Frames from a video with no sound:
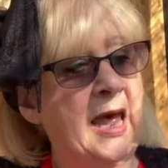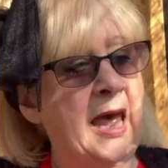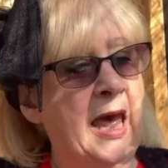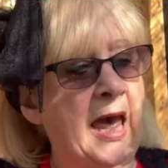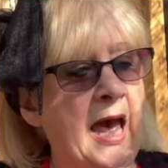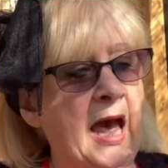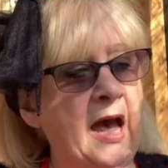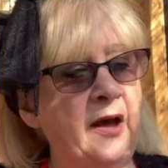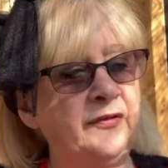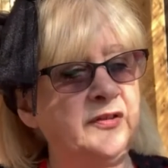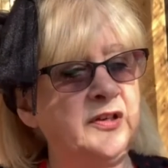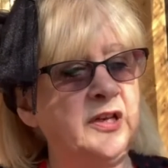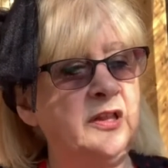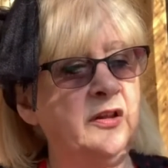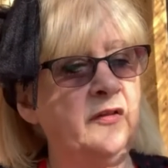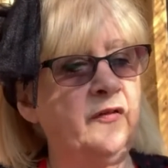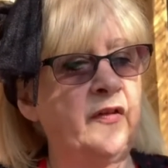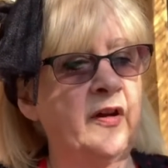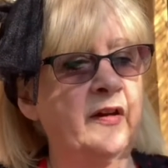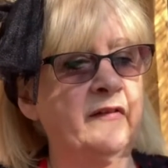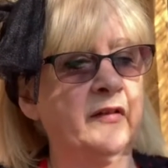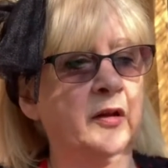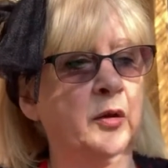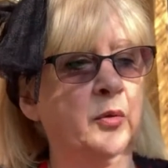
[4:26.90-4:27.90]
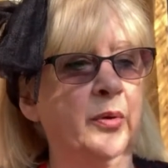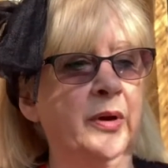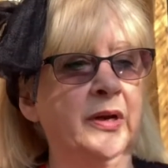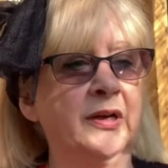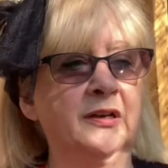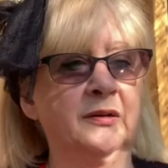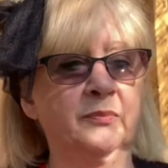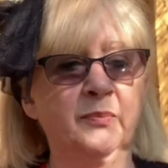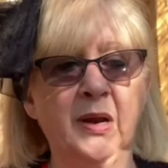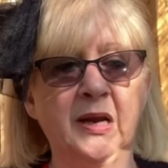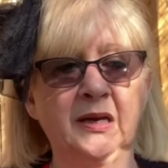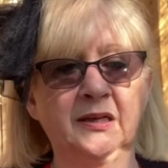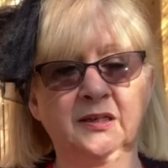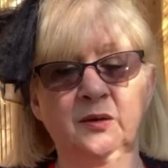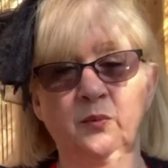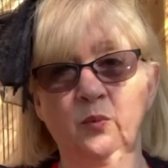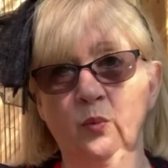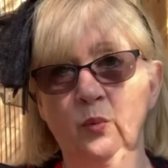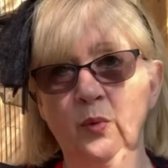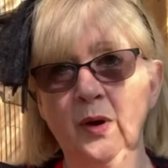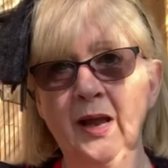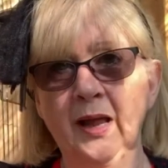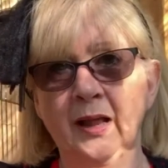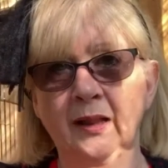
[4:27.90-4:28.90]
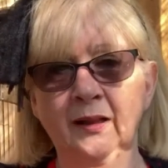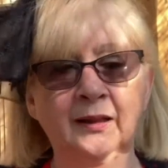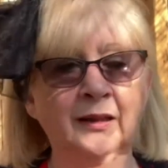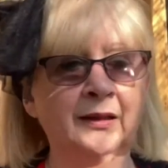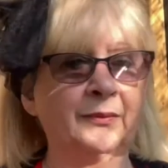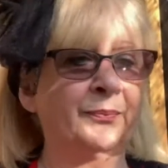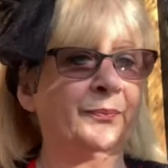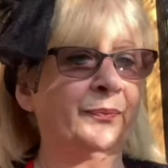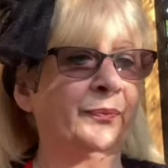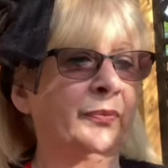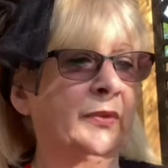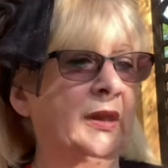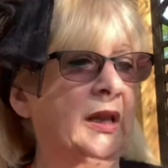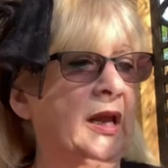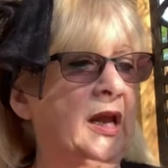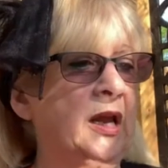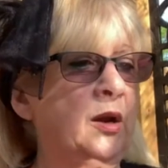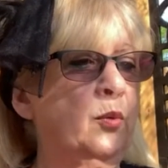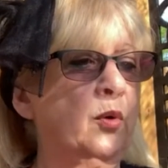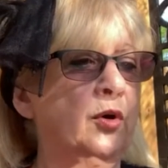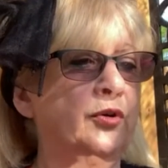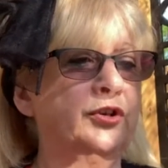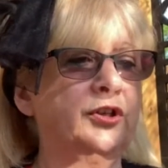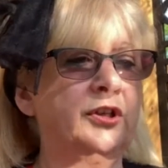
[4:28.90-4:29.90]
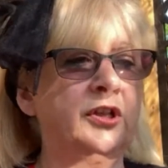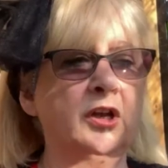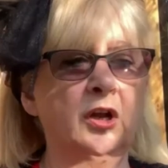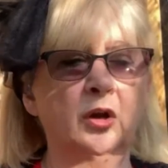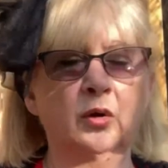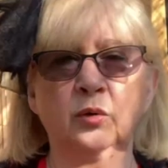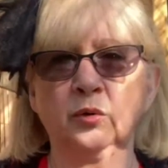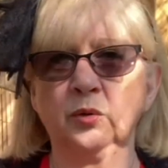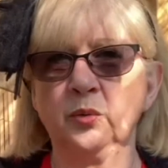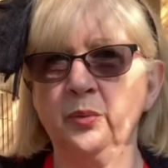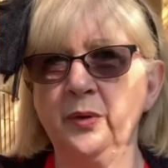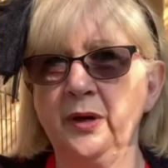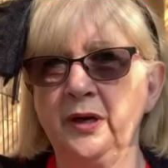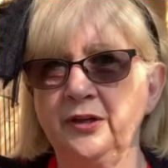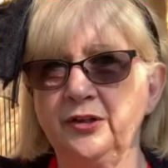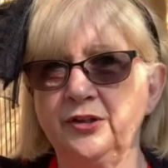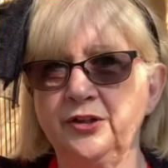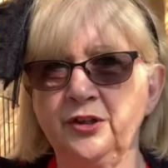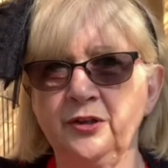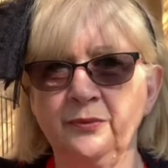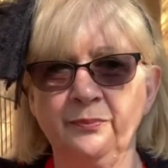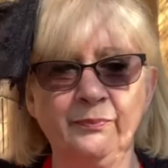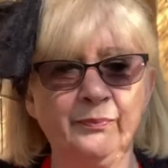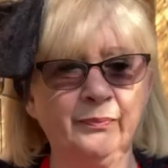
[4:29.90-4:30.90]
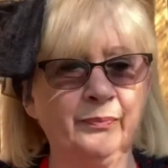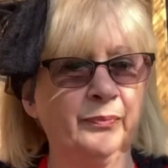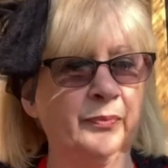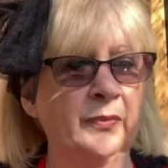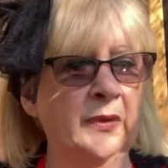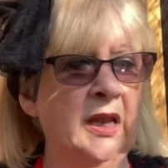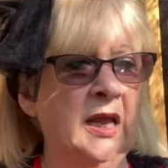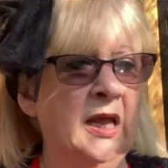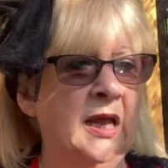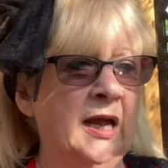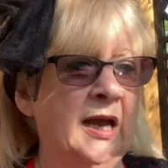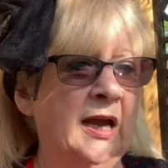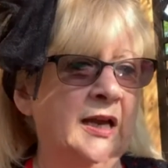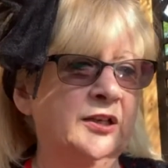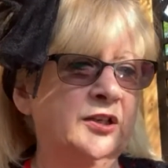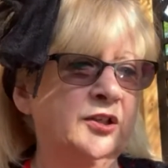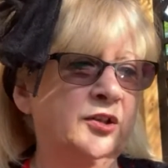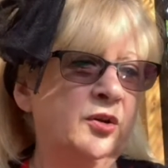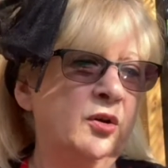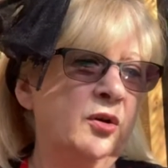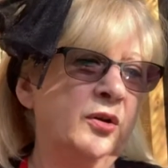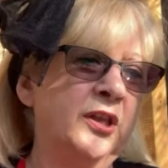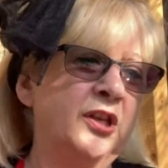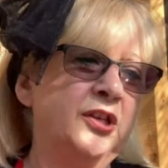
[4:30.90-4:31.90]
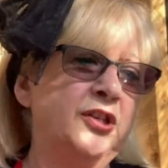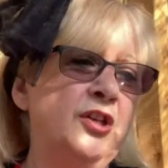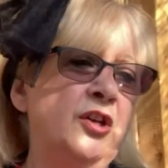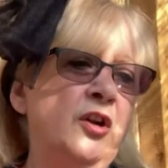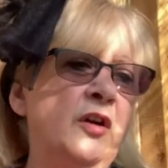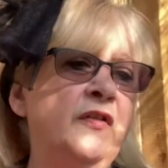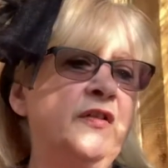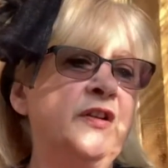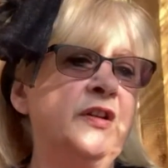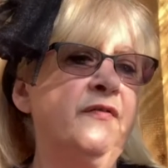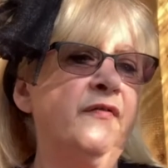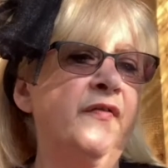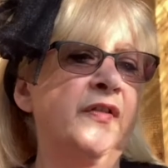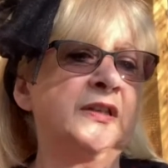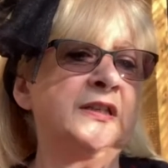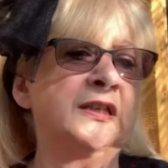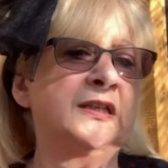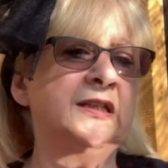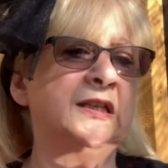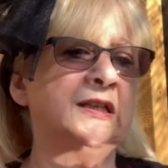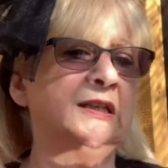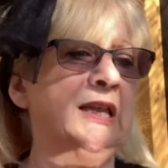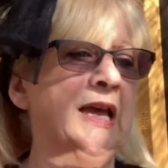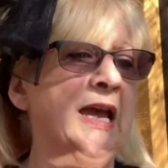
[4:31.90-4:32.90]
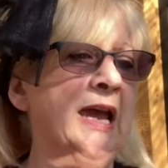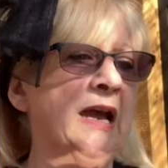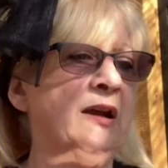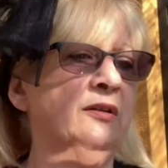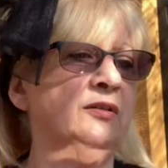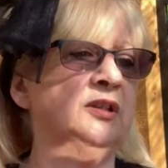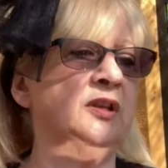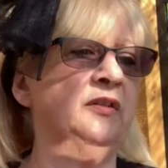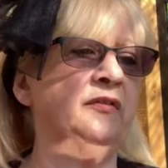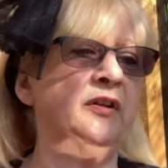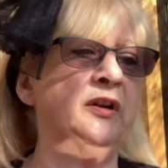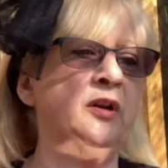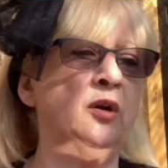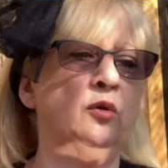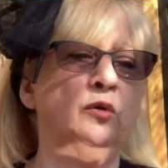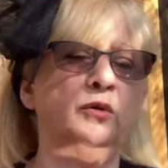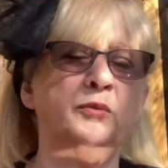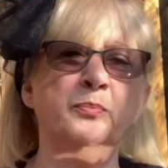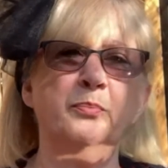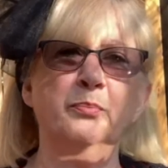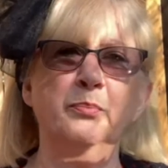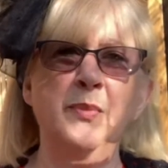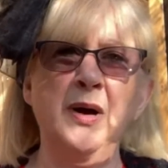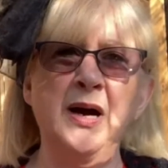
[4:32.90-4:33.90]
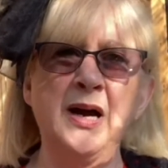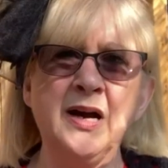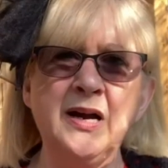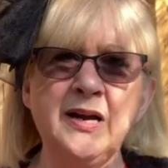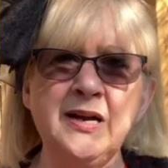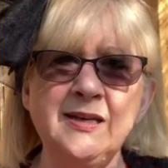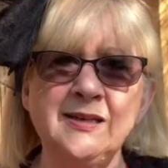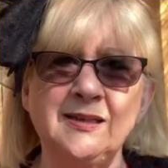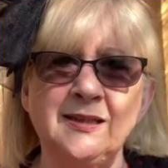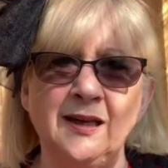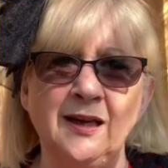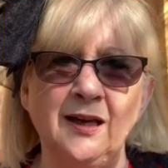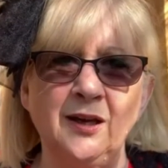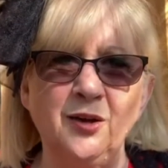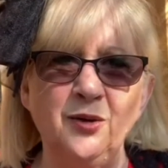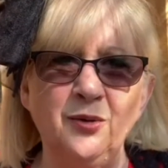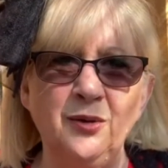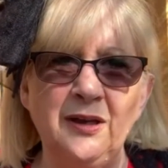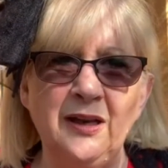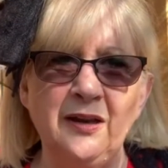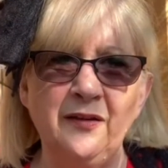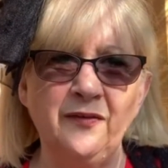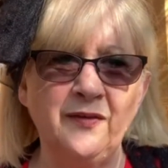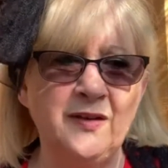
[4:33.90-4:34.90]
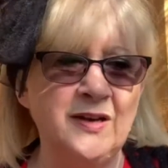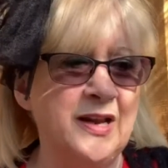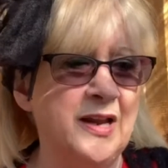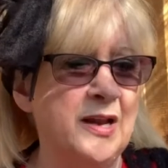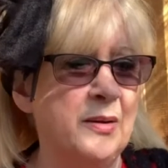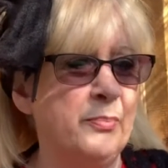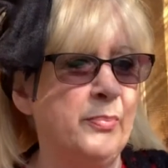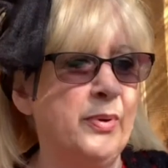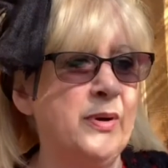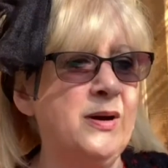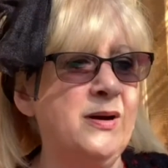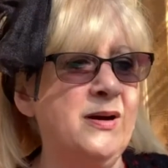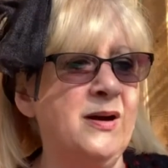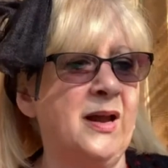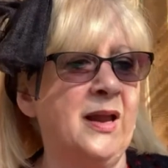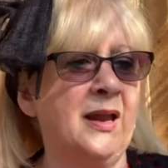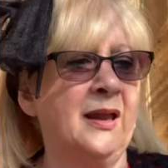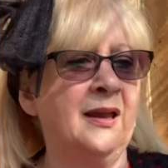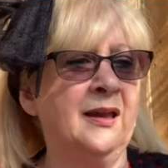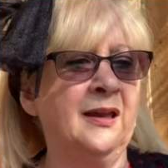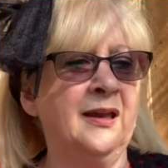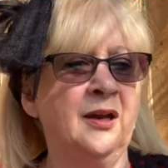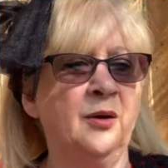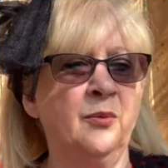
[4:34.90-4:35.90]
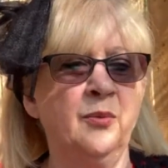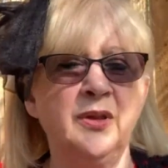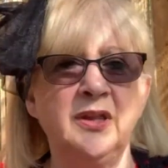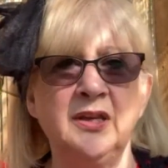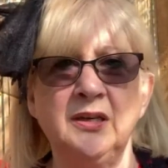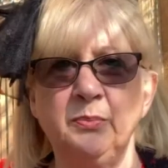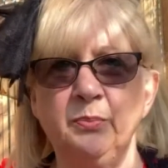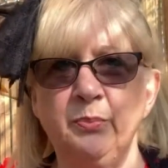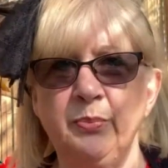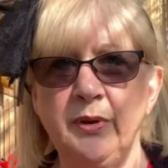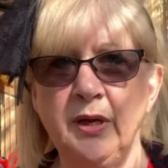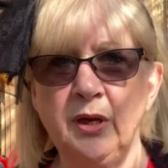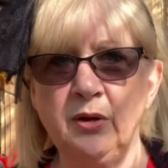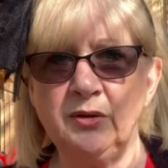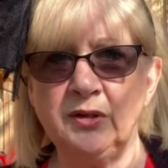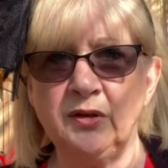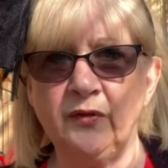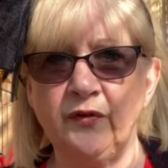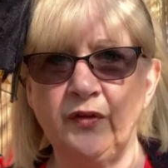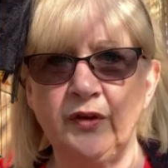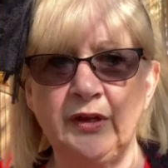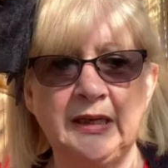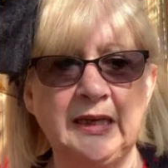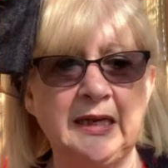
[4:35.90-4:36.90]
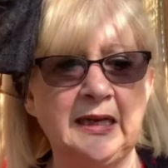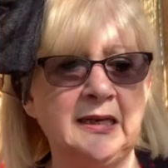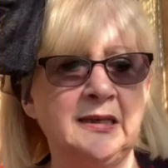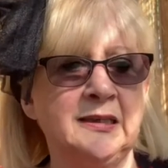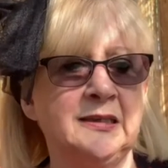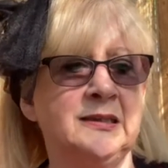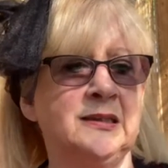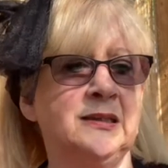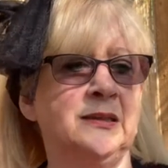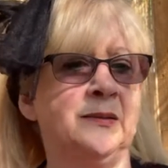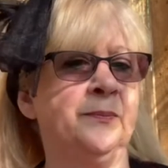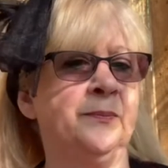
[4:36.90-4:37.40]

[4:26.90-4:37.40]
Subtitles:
after the Fairy Queen had made him well, he watched the old witch and saw that she often visited the house of an old miser who lived nearby with his beautiful niece.